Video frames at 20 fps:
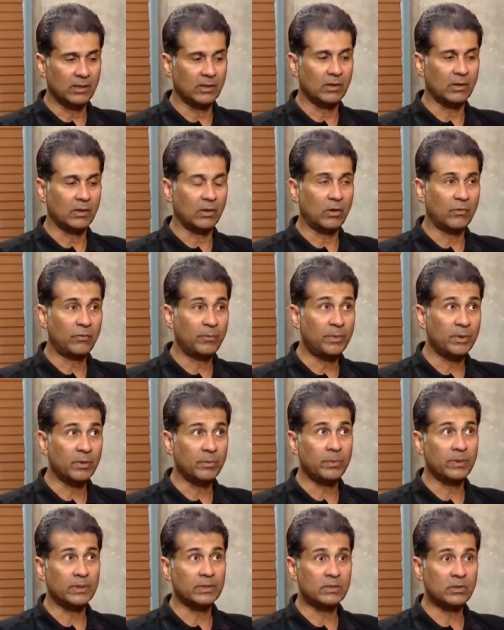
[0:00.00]
uh, of
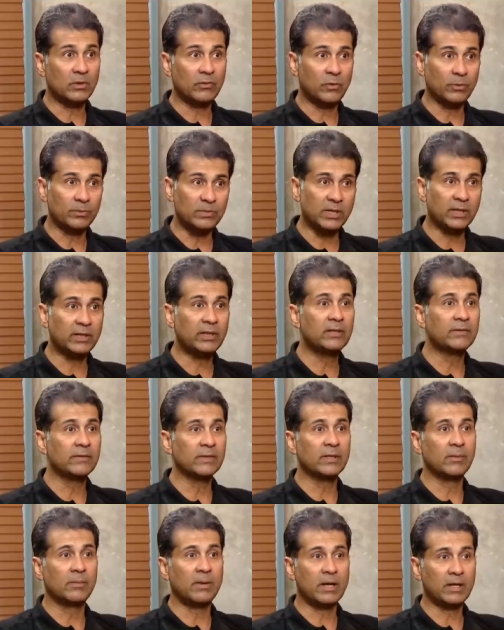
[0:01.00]
purpose, of objective
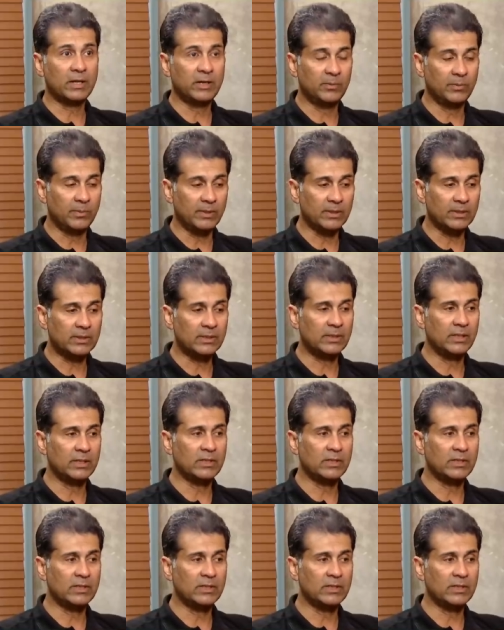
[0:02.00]
in the marketplace